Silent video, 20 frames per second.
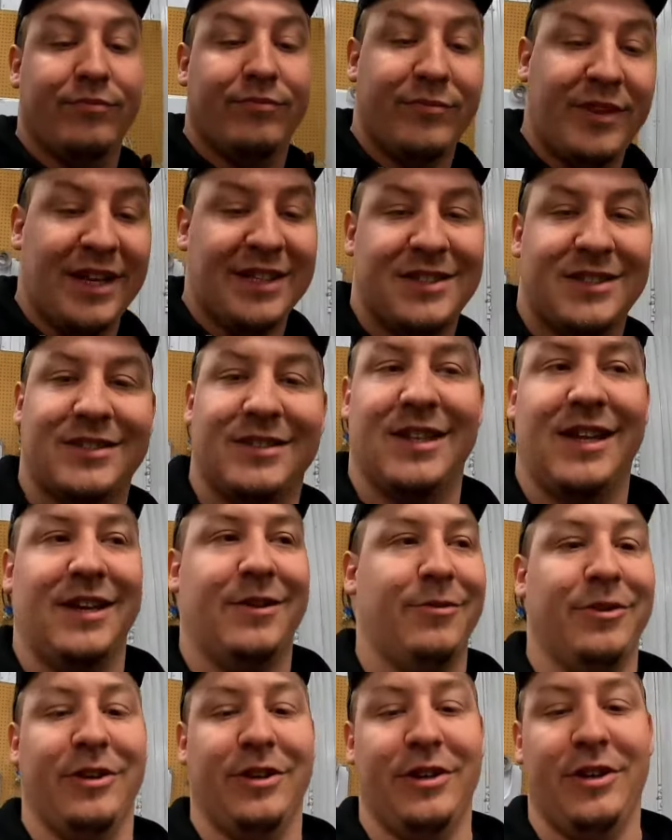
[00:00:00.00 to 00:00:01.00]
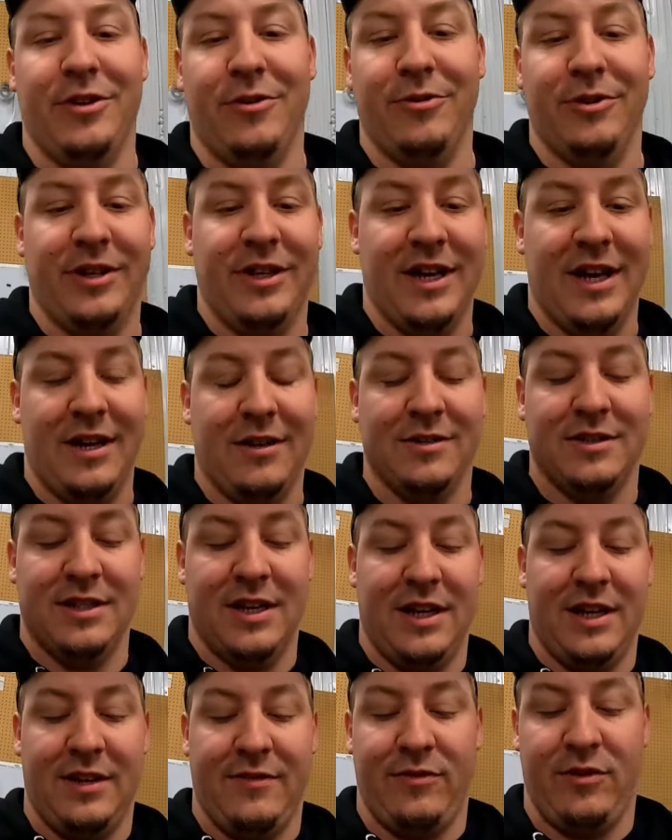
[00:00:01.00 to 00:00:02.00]
that's like really the only
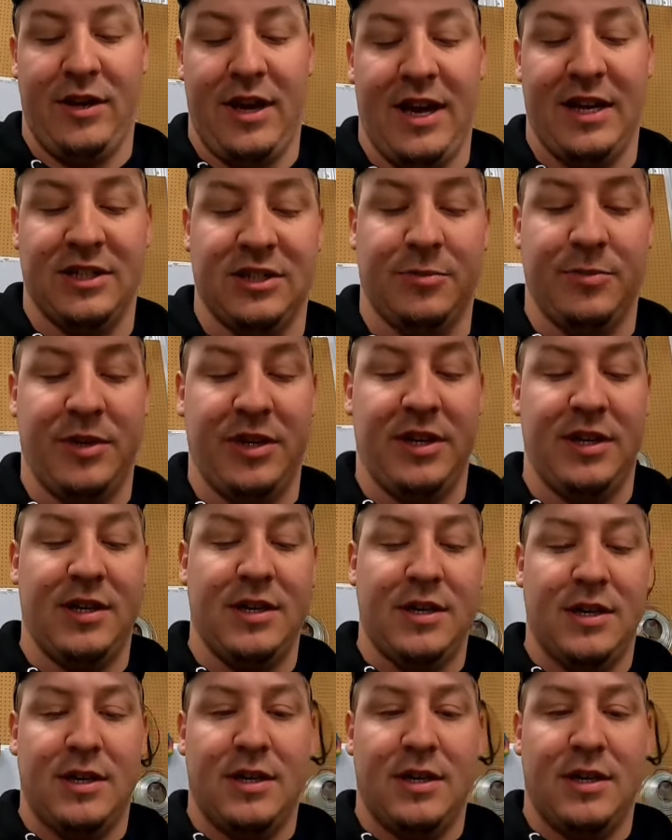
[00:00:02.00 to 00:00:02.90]
downside, if you ask me.